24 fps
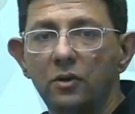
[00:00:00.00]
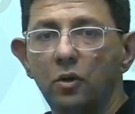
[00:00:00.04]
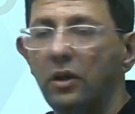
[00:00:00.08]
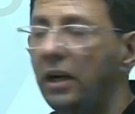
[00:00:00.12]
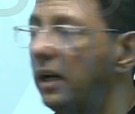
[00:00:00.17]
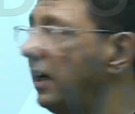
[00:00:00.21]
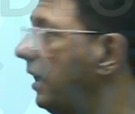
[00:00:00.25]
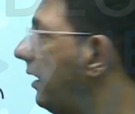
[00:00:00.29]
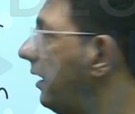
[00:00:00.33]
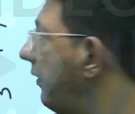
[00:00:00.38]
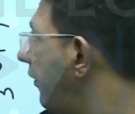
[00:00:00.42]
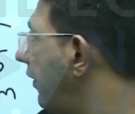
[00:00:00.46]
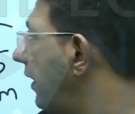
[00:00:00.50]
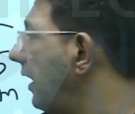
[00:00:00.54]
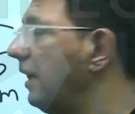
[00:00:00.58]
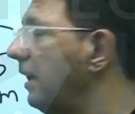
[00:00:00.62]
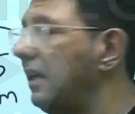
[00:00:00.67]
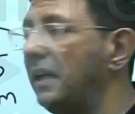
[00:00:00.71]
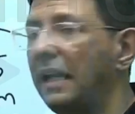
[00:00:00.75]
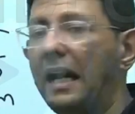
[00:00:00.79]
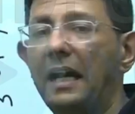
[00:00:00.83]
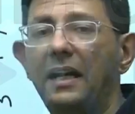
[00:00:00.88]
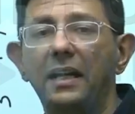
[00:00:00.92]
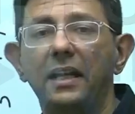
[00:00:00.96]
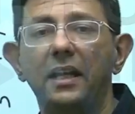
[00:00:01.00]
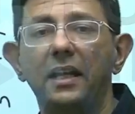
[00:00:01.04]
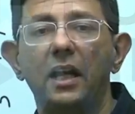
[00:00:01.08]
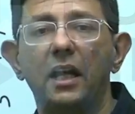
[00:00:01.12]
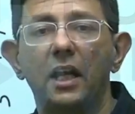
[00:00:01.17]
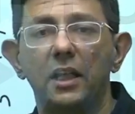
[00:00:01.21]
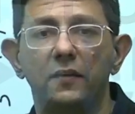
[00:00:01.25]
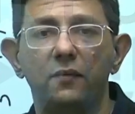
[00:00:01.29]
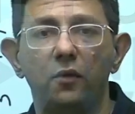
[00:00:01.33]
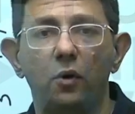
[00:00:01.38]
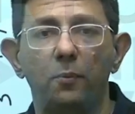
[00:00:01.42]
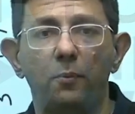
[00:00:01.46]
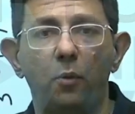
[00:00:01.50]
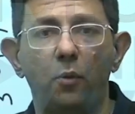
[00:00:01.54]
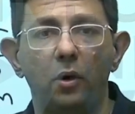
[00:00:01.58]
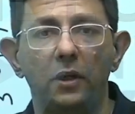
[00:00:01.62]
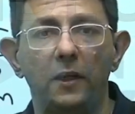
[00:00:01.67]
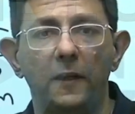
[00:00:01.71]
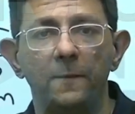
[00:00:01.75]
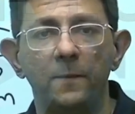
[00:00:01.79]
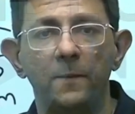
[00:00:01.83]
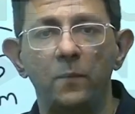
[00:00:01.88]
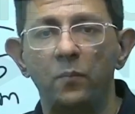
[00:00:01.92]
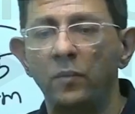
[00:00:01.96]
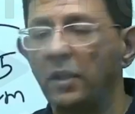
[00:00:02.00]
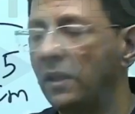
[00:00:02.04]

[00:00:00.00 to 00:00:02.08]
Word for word: So there are different criteria for poly.